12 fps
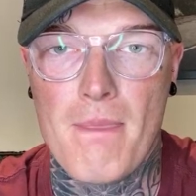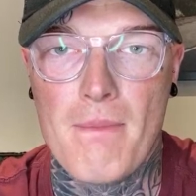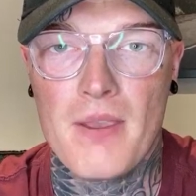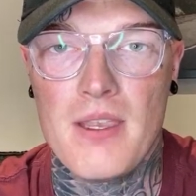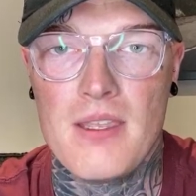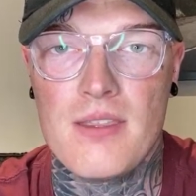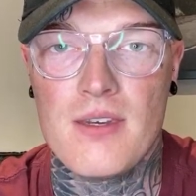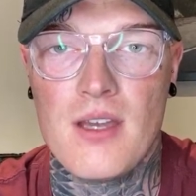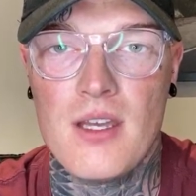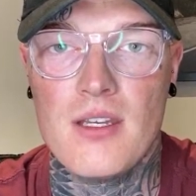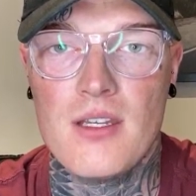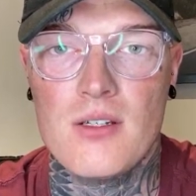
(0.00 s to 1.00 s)
Ethan
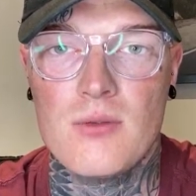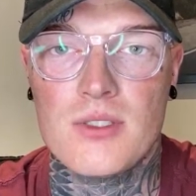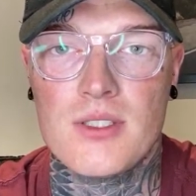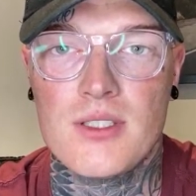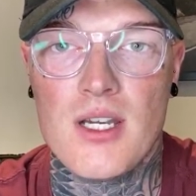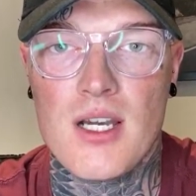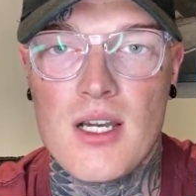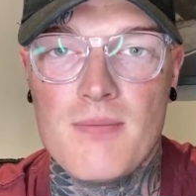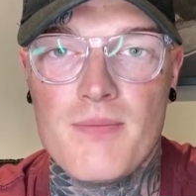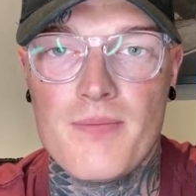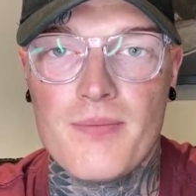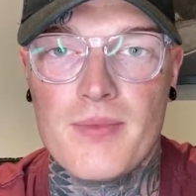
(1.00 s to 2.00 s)
Hunter, what's up?
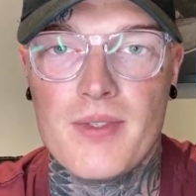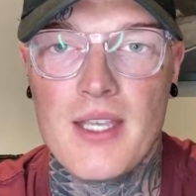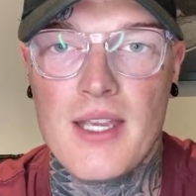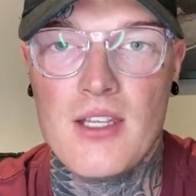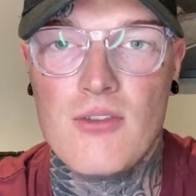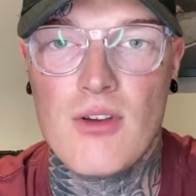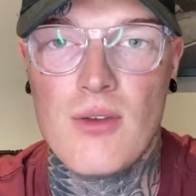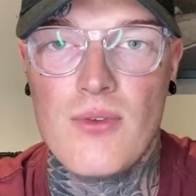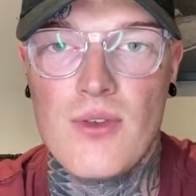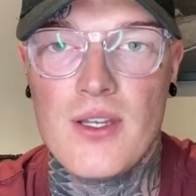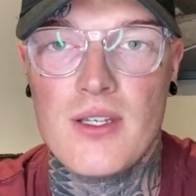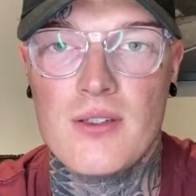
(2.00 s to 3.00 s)
Kenny
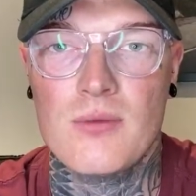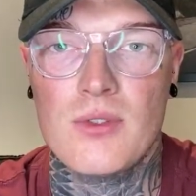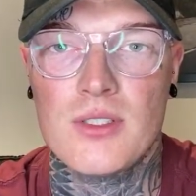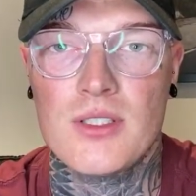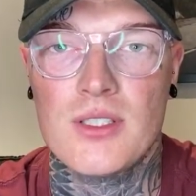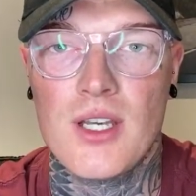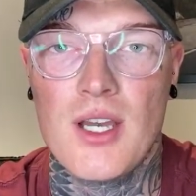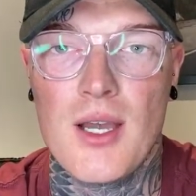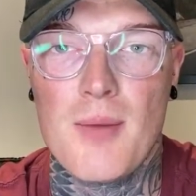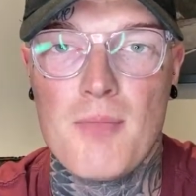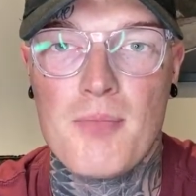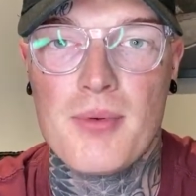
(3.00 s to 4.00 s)
Griffin, what's
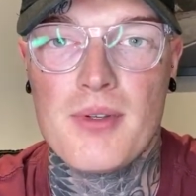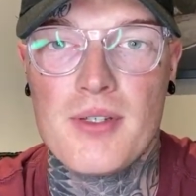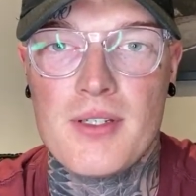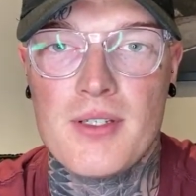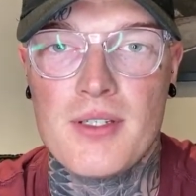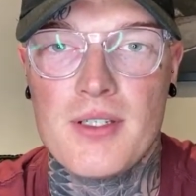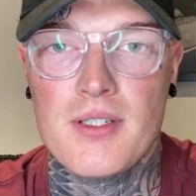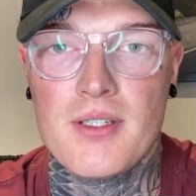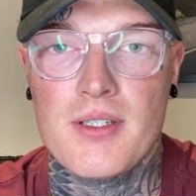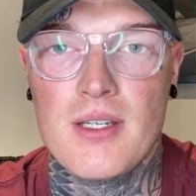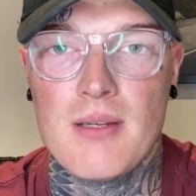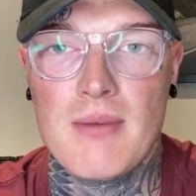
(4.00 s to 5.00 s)
up?
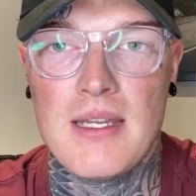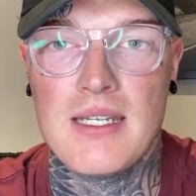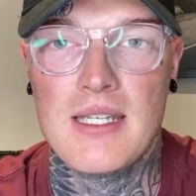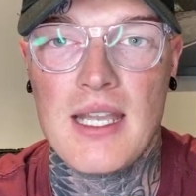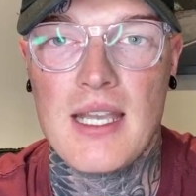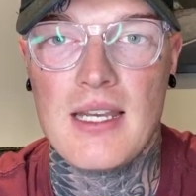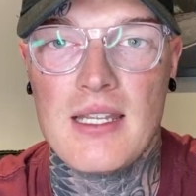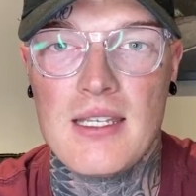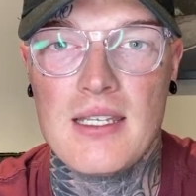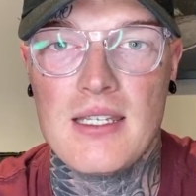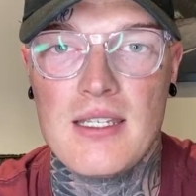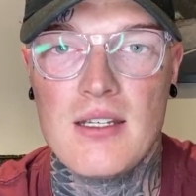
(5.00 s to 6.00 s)
Amanda
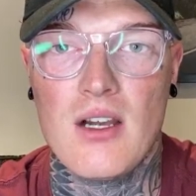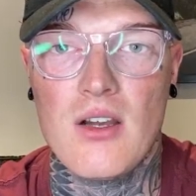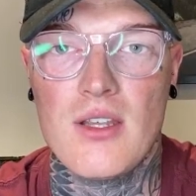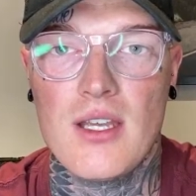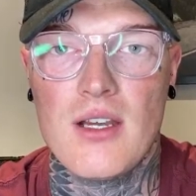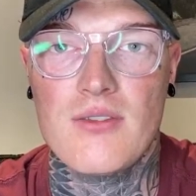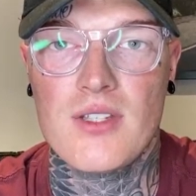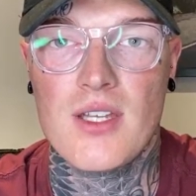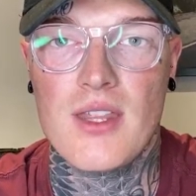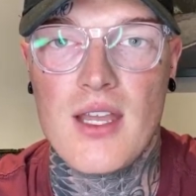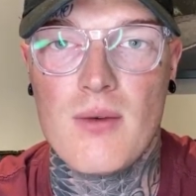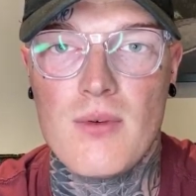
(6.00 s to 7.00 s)
Kelly, oh yeah, I've done
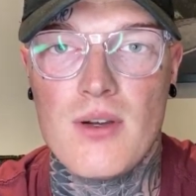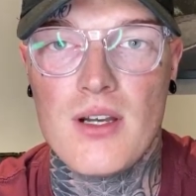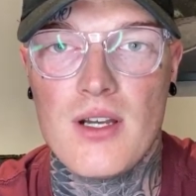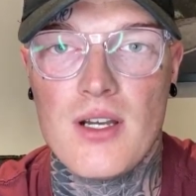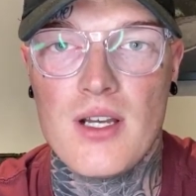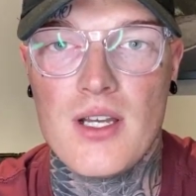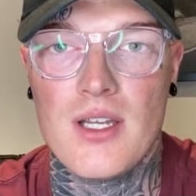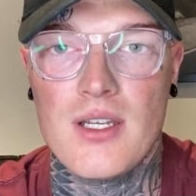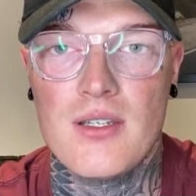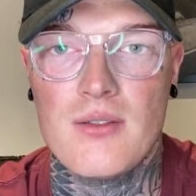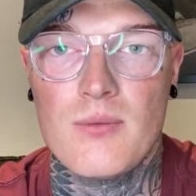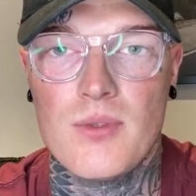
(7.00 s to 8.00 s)
that one
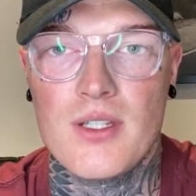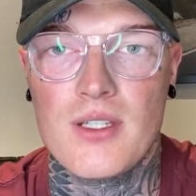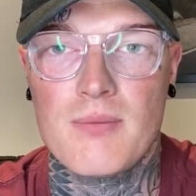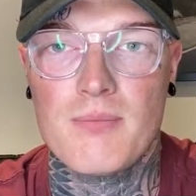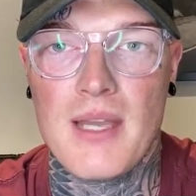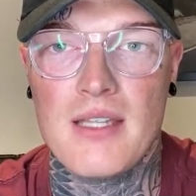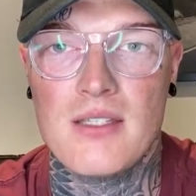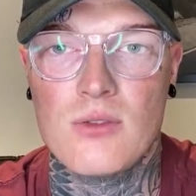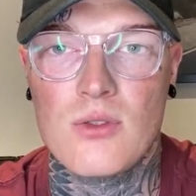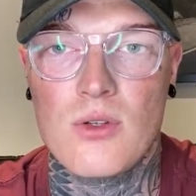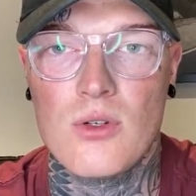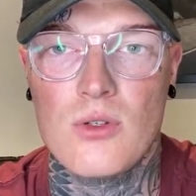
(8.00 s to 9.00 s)
with the pens or
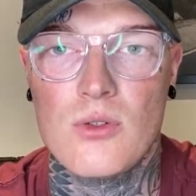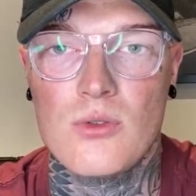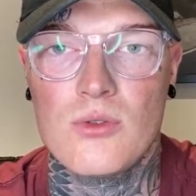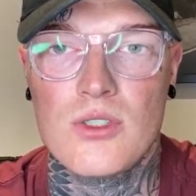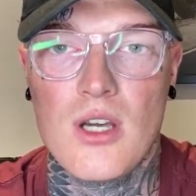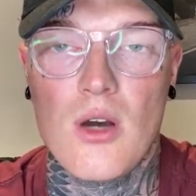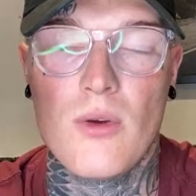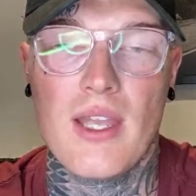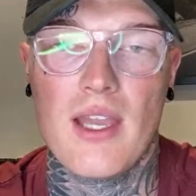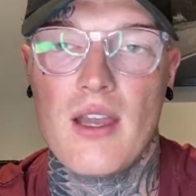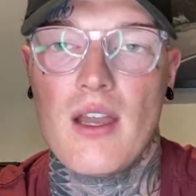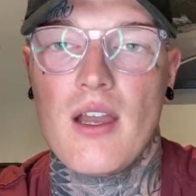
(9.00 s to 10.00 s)
coils. Oh
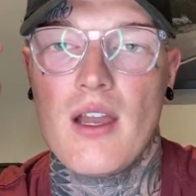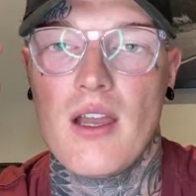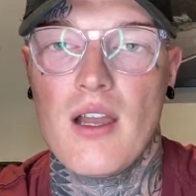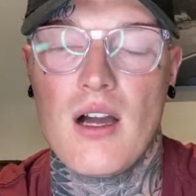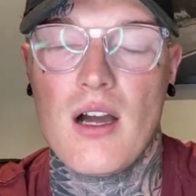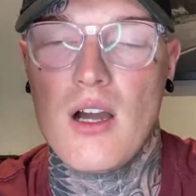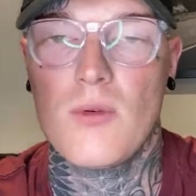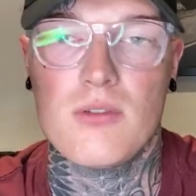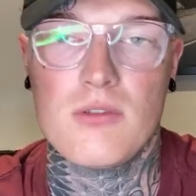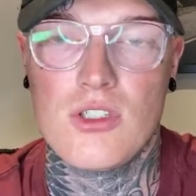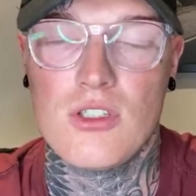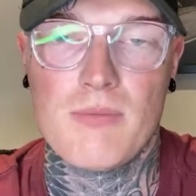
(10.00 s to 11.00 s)
yeah, I would
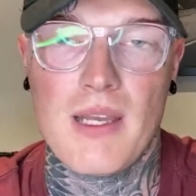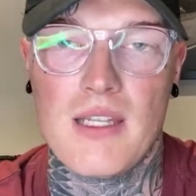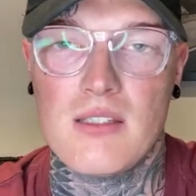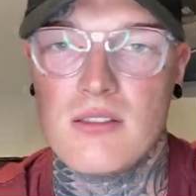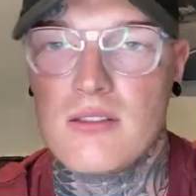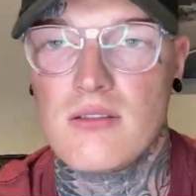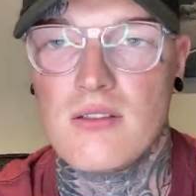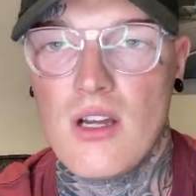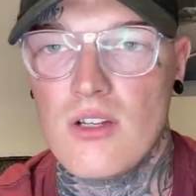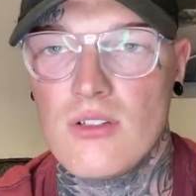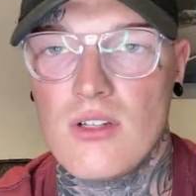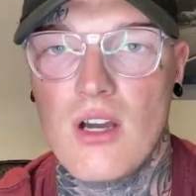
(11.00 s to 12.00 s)
choose pens,
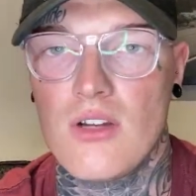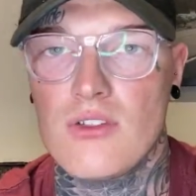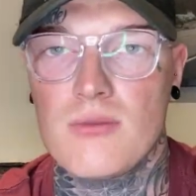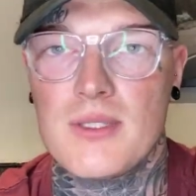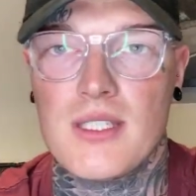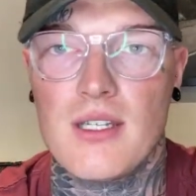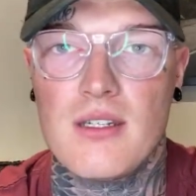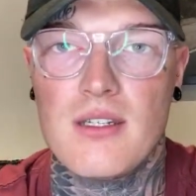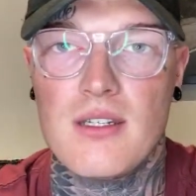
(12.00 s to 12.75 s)
100%.